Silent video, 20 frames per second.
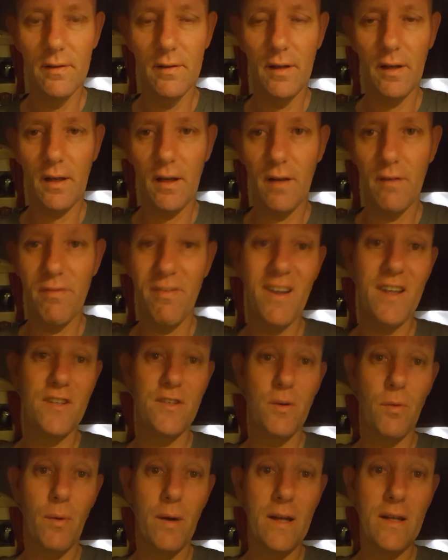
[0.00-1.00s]
it can
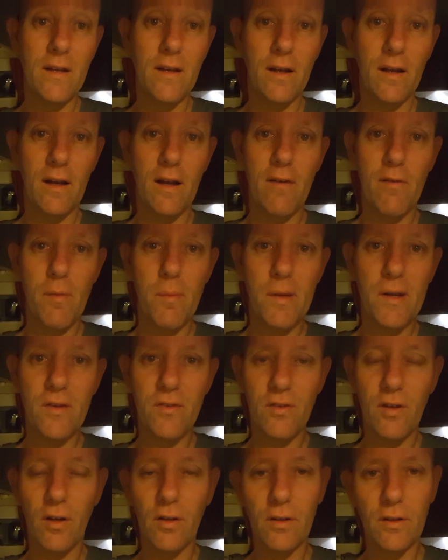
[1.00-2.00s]
affect your weight. You can have a bit of
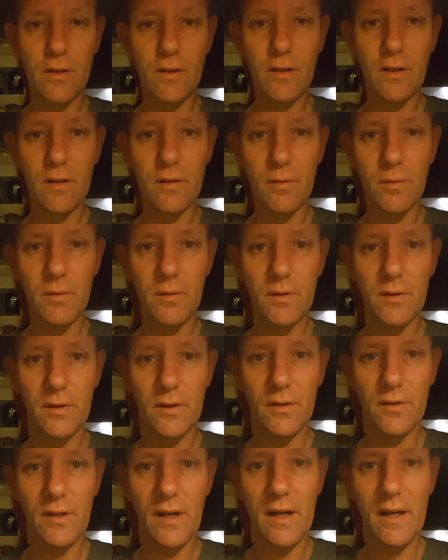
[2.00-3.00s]
salt in your in
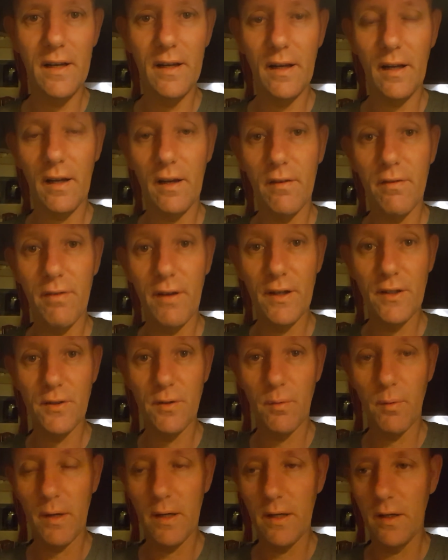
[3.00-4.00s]
your diet and it can affect
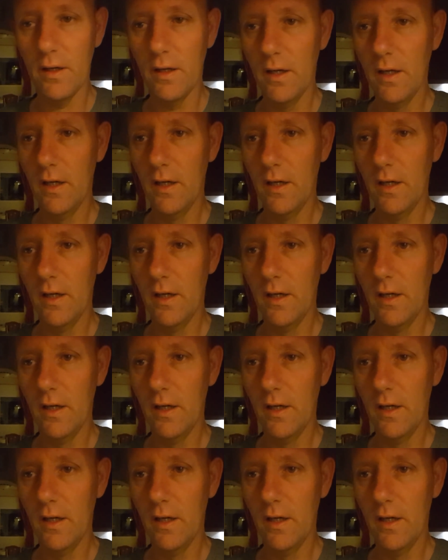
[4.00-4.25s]
your weight.